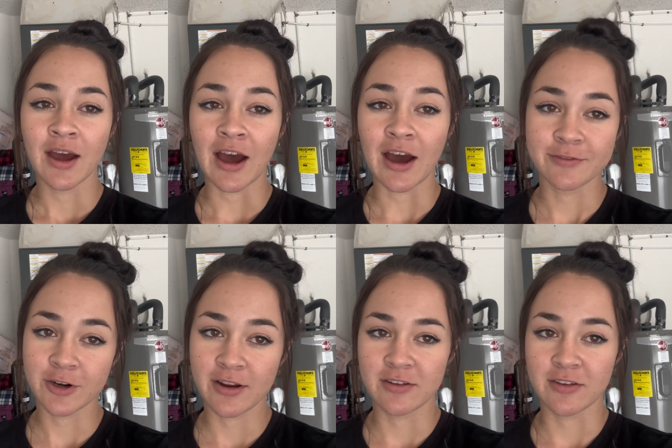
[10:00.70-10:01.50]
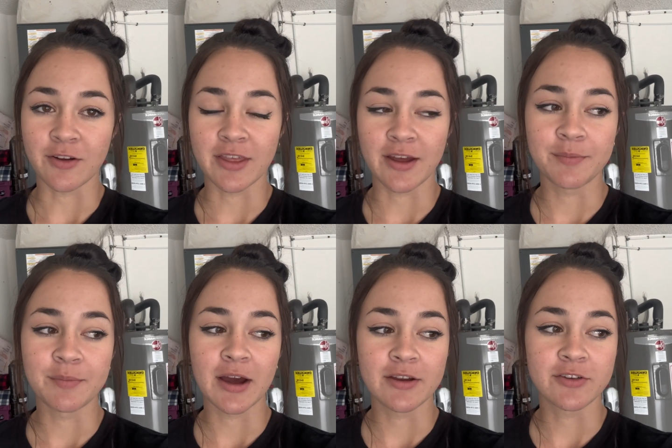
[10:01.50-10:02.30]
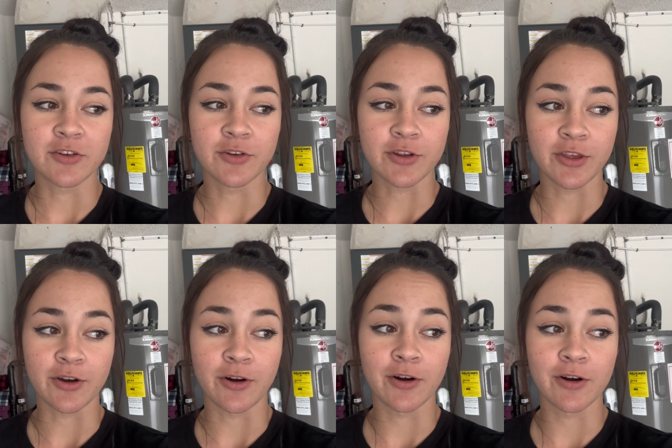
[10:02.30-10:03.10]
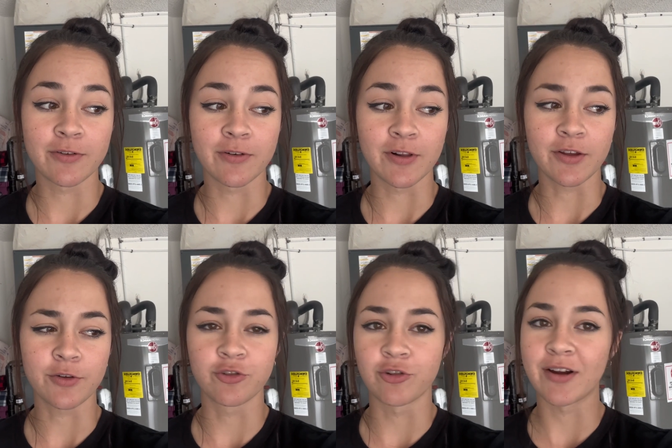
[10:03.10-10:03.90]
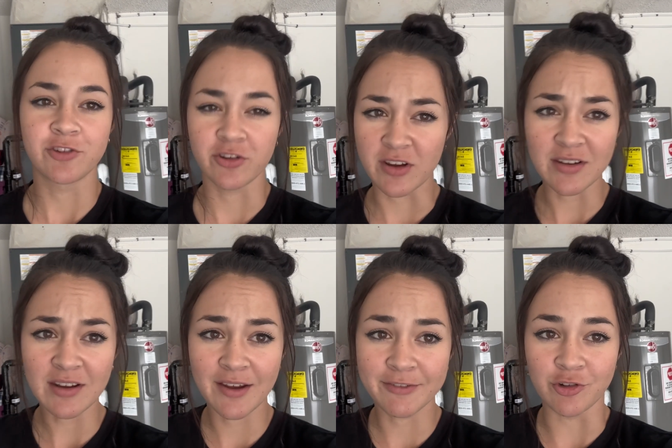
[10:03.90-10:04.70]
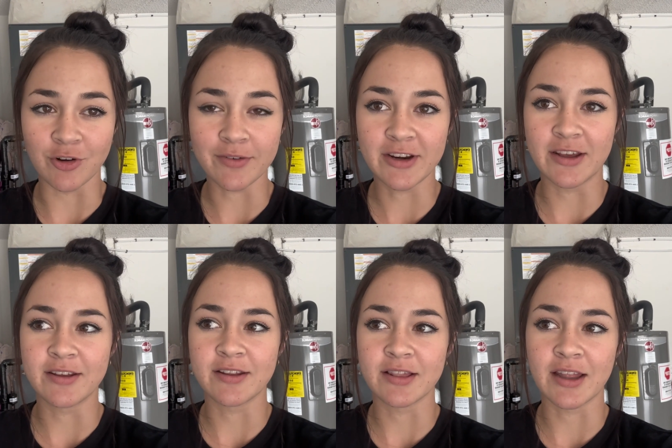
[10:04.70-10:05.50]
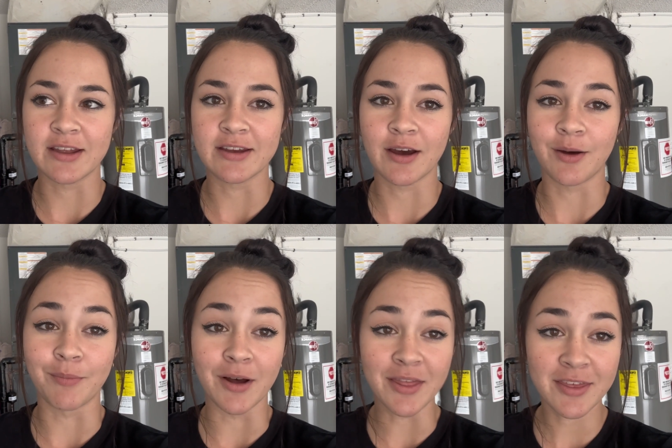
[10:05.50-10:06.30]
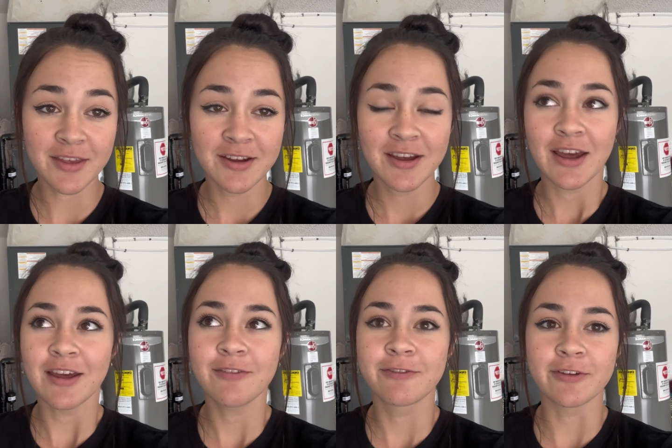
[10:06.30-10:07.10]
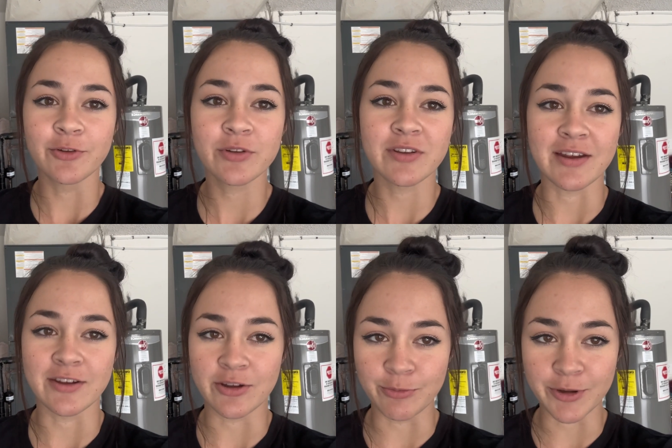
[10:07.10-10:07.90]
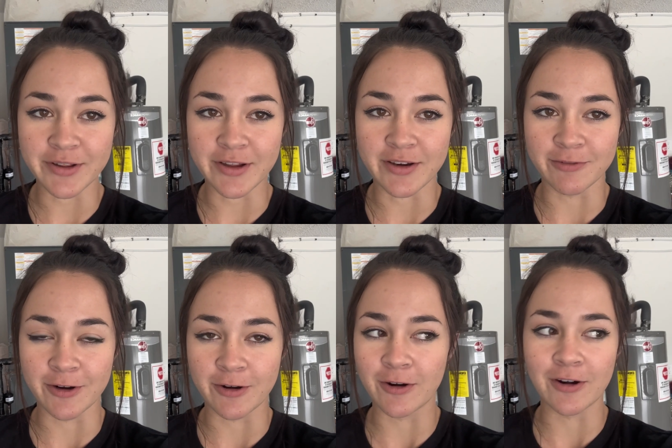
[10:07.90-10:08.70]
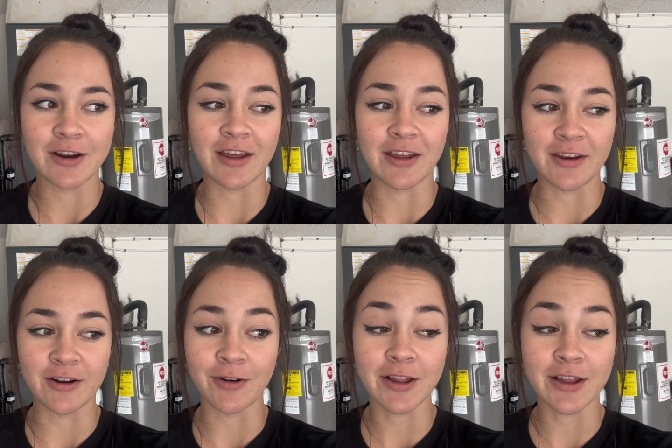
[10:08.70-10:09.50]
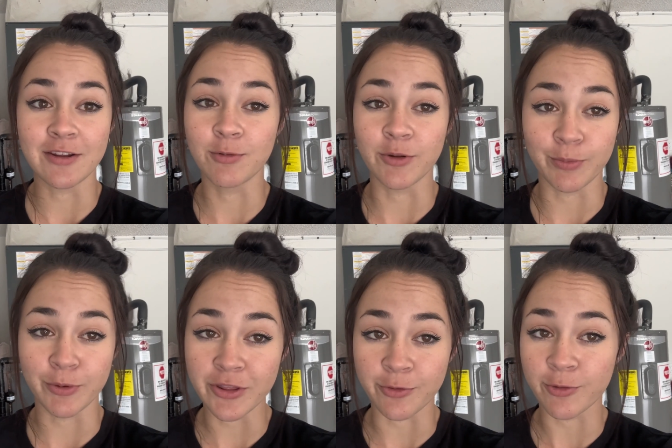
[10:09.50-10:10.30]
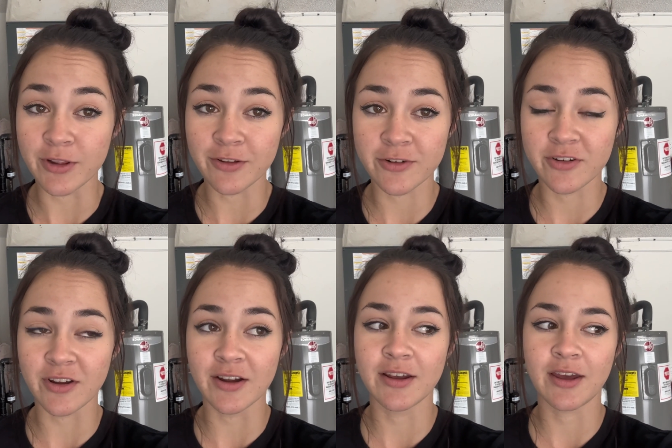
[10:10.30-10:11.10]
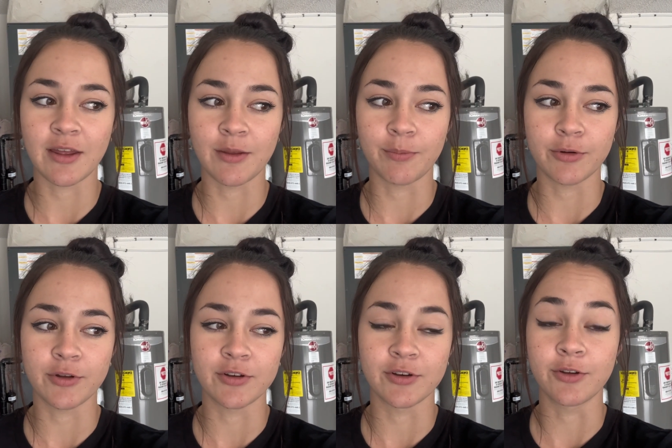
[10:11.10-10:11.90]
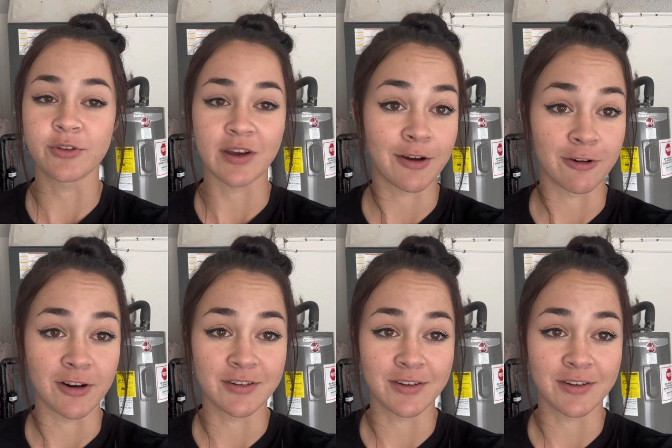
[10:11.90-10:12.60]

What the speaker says: After I installed them, I took the car for a little drive just because I haven't driven it in like a month. It feels like a completely different car, and all I did was put the coilovers on and put new tie rods